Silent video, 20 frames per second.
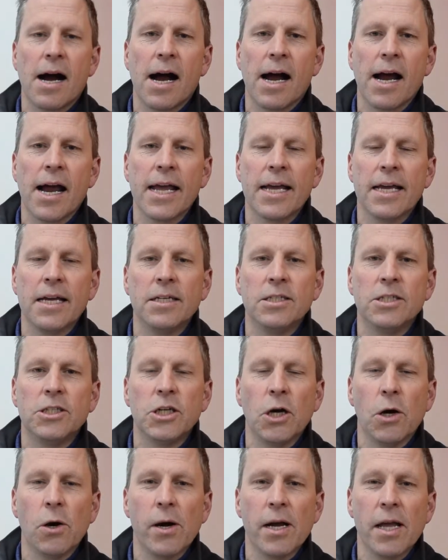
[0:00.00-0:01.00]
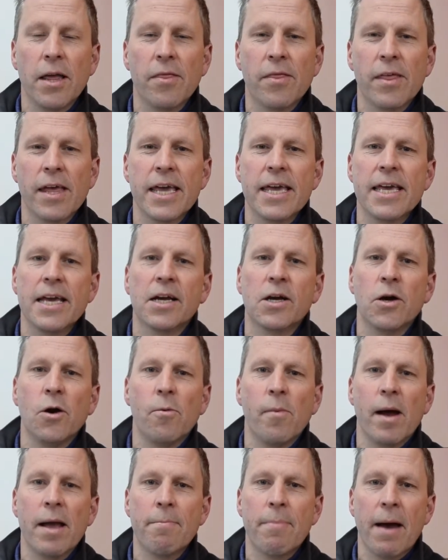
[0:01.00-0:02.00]
I enjoy the
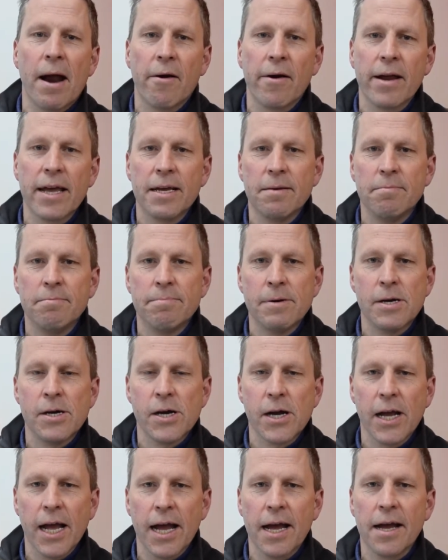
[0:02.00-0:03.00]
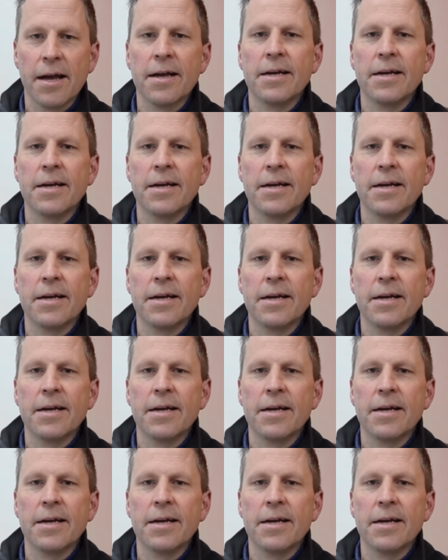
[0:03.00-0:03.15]
gourmet peri burger.